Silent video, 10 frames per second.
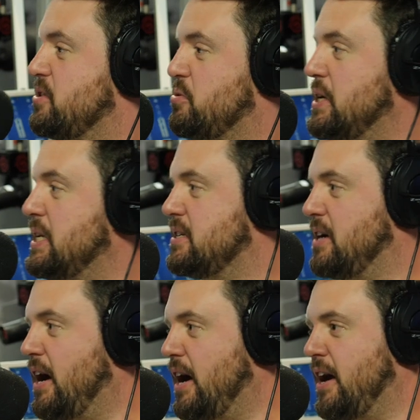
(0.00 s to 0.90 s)
sweetest
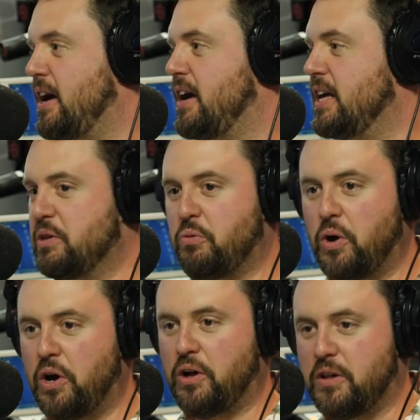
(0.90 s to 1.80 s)
guy in the
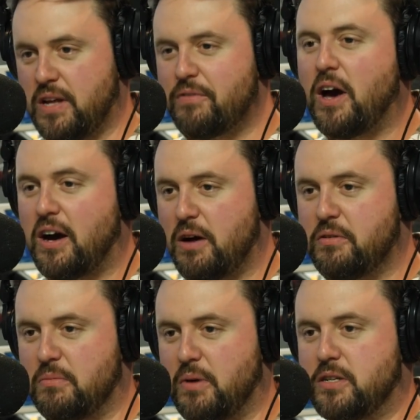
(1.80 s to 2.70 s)
world. Have you hung out with him much?